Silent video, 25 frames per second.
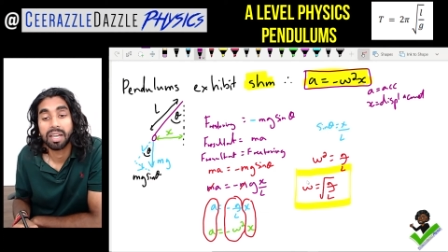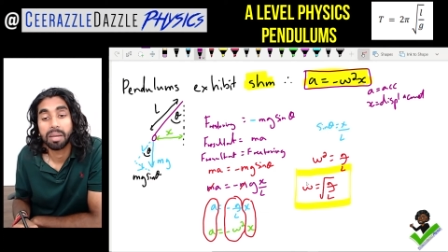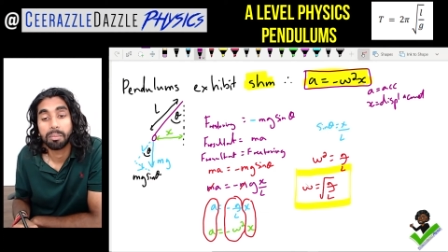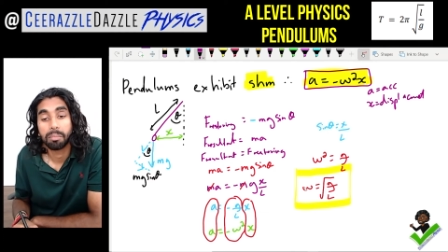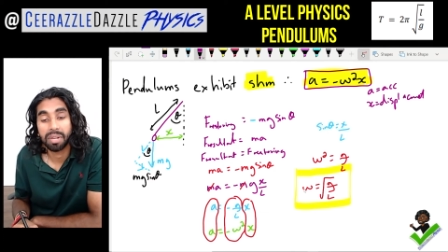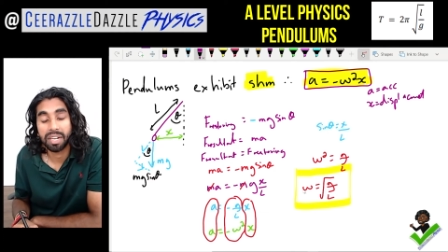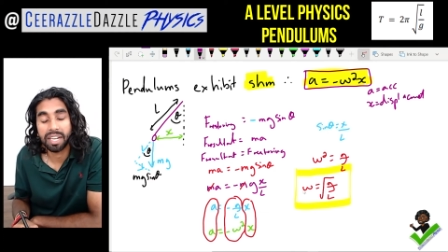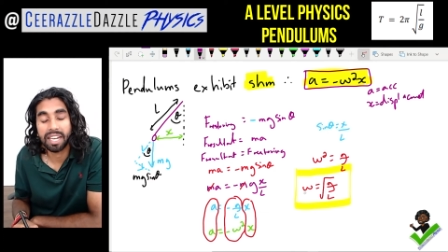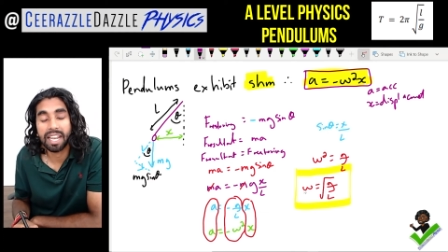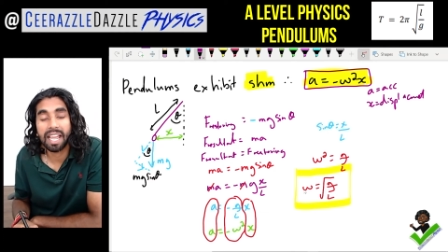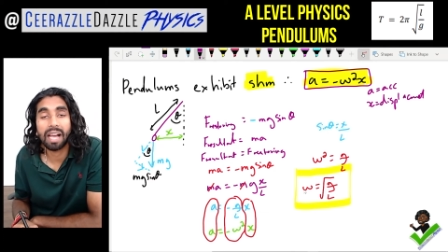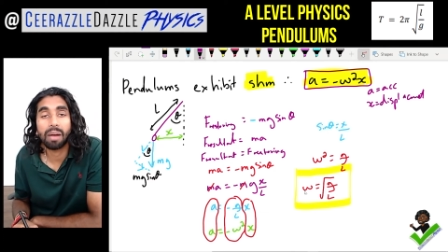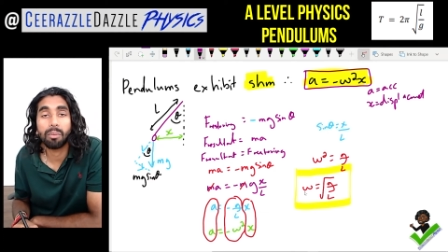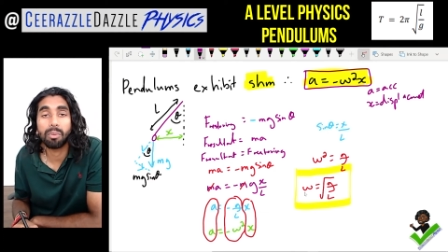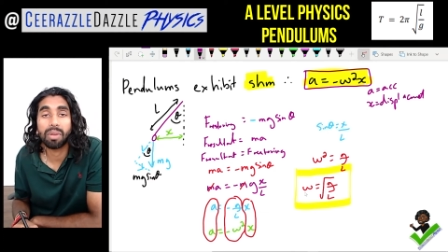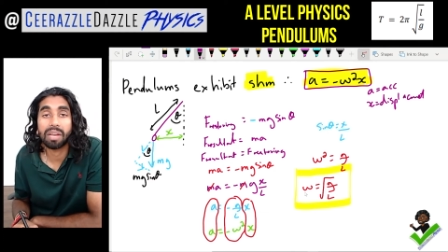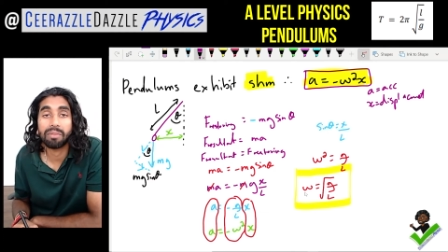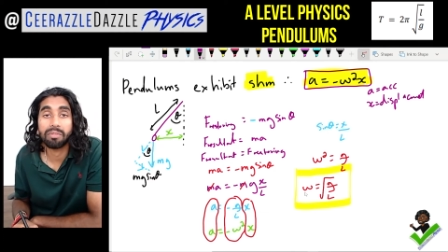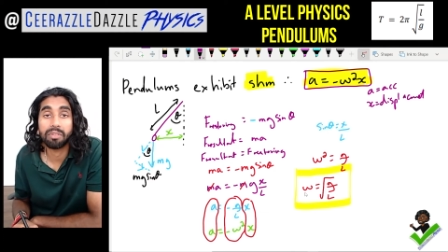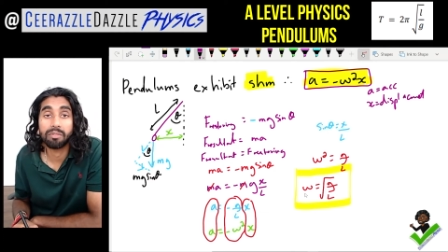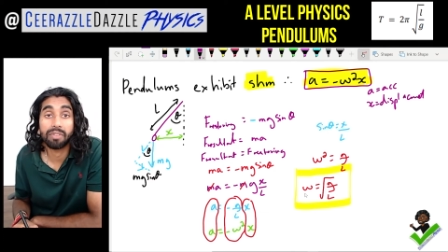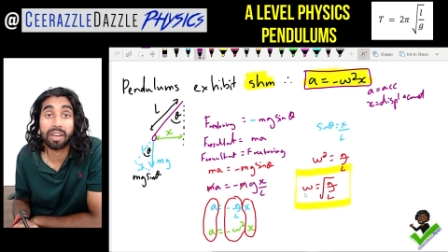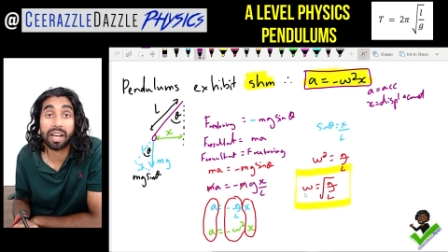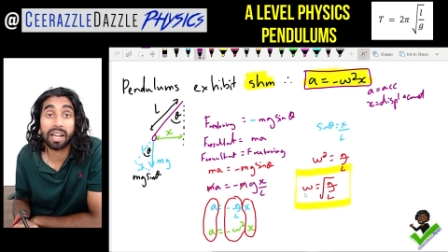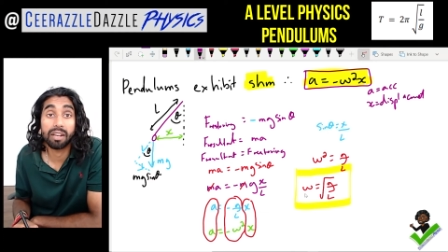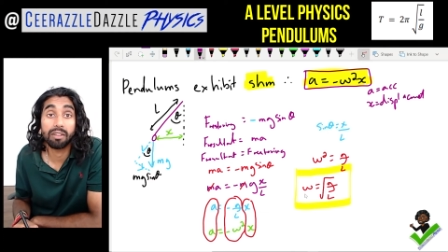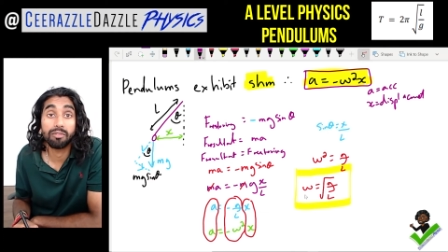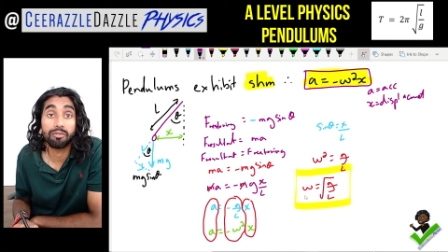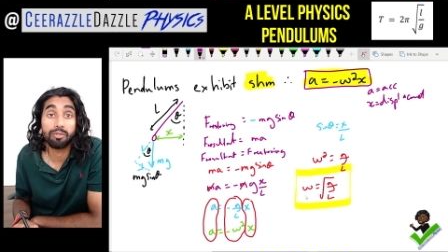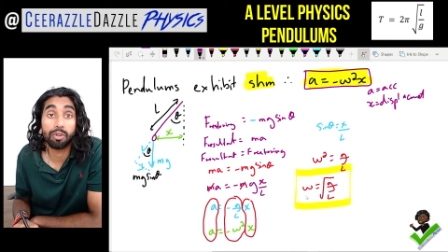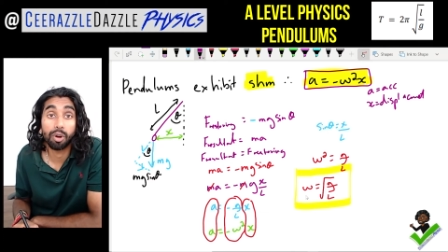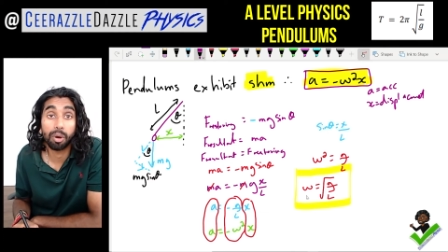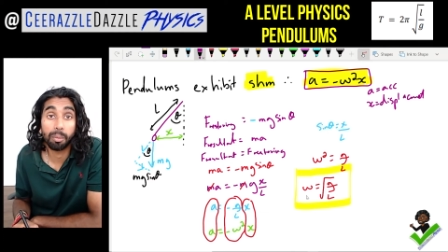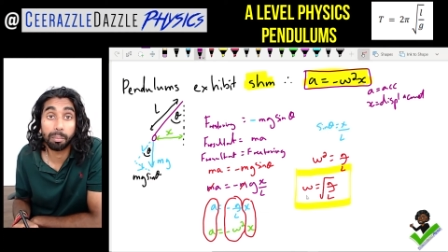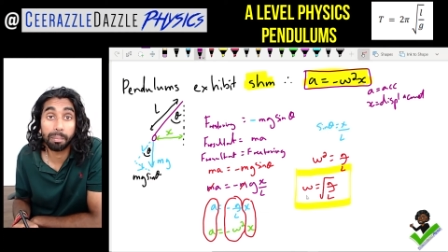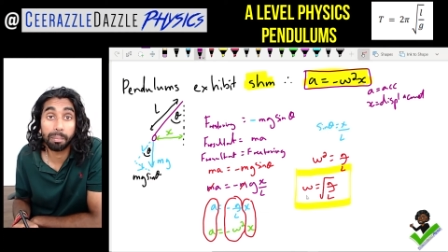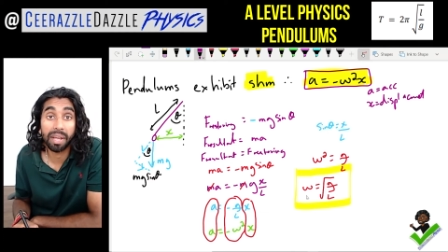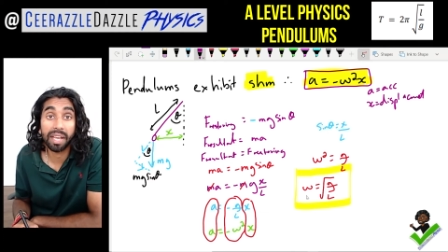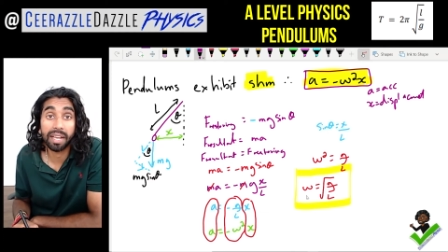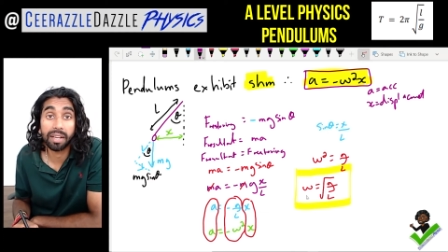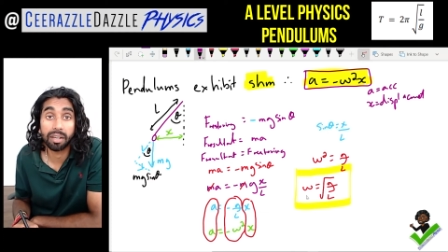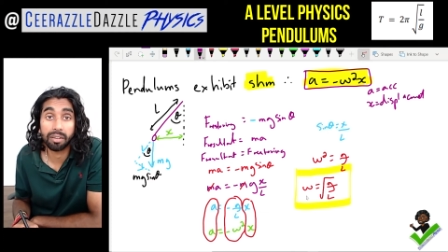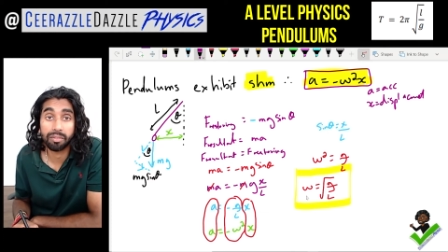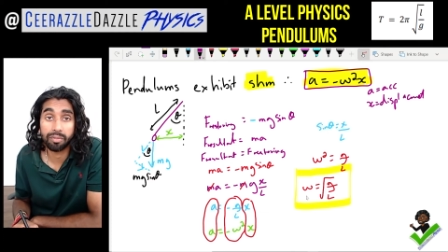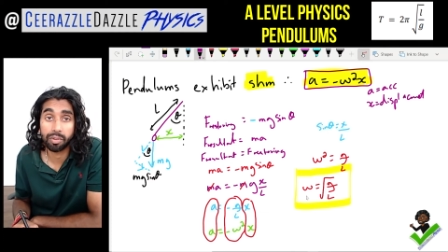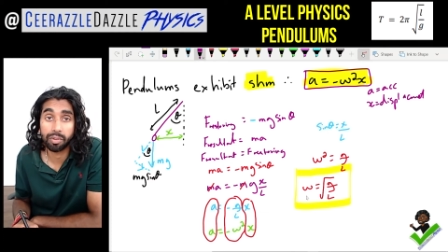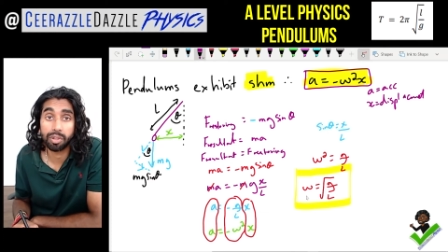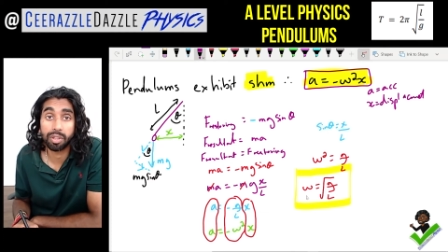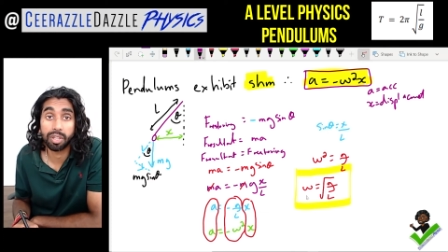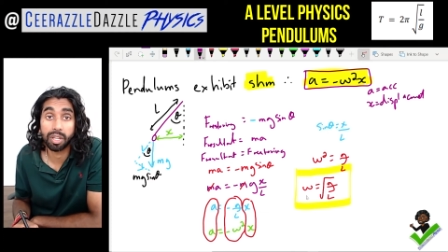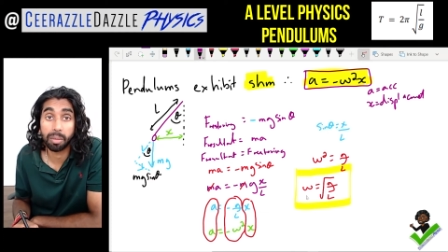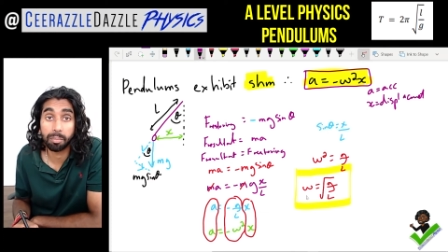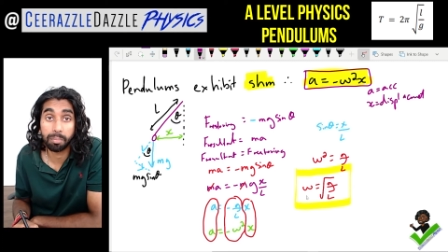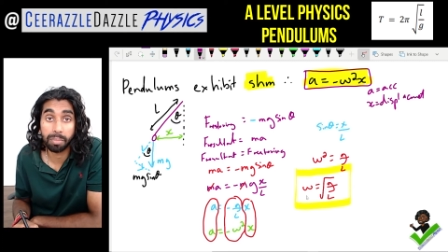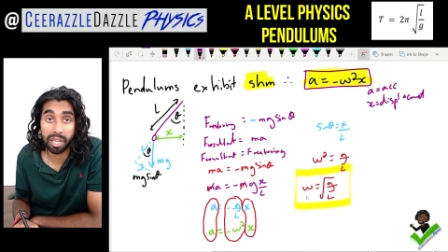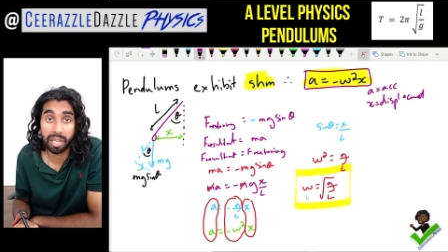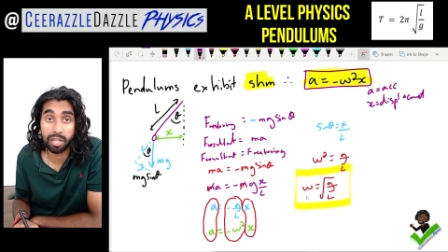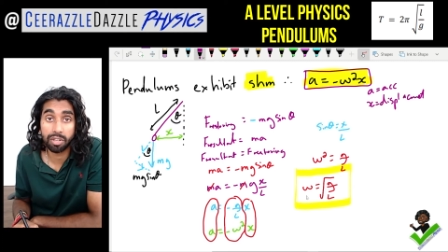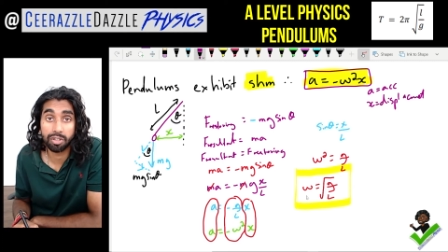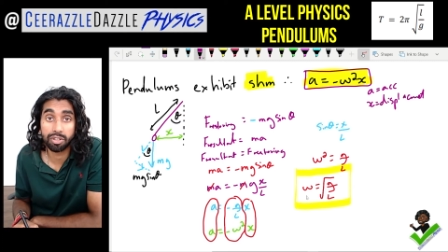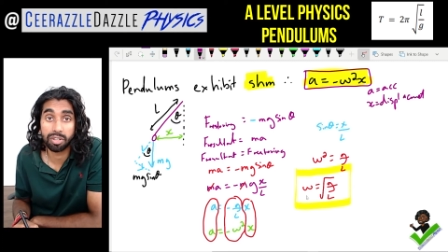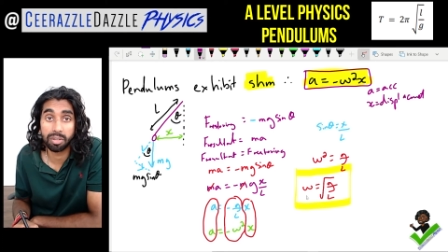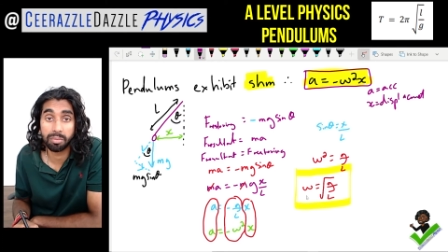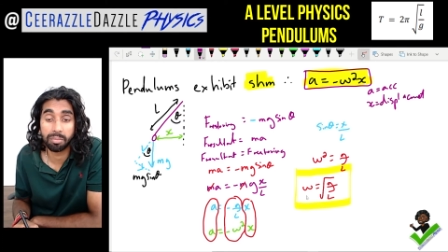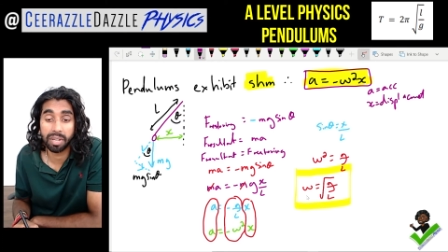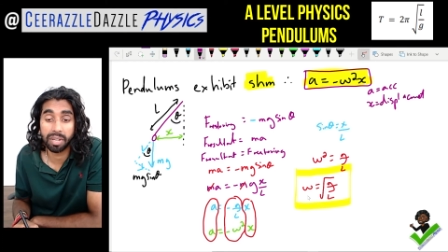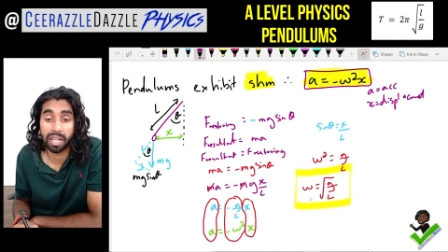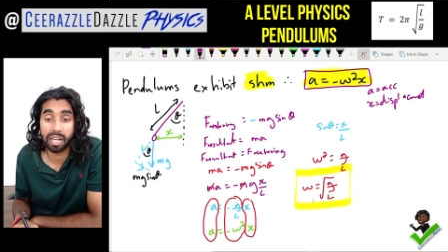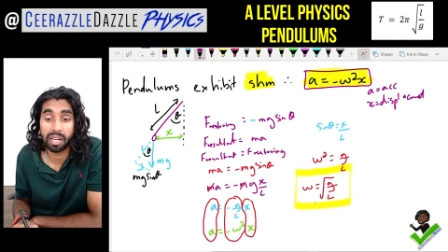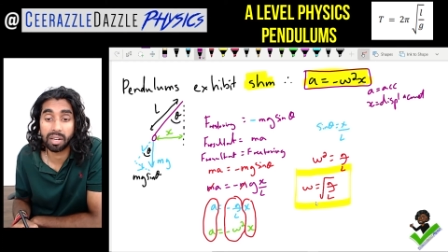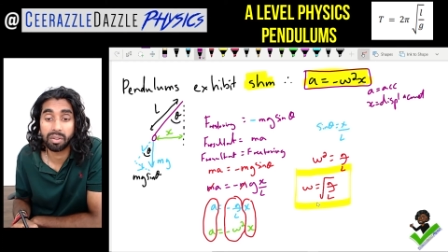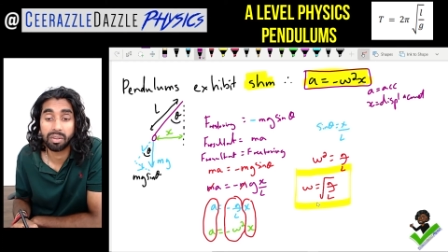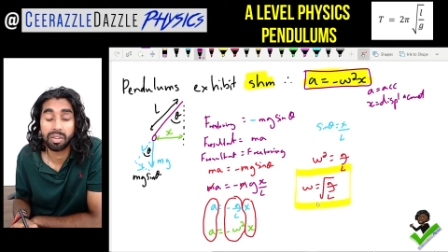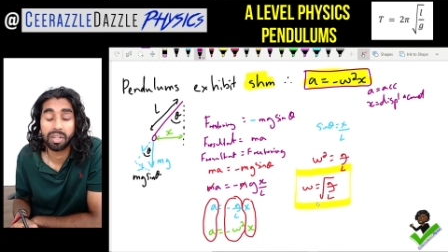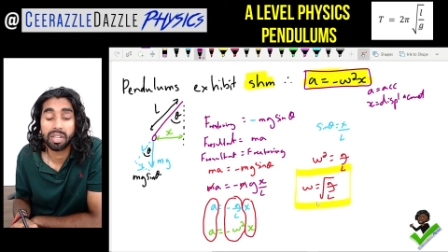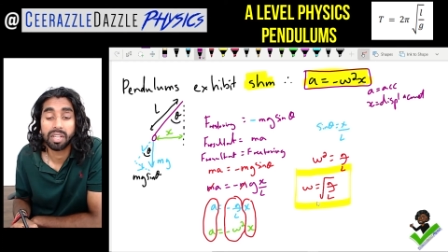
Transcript: But now we have a value for omega for the pendulum now.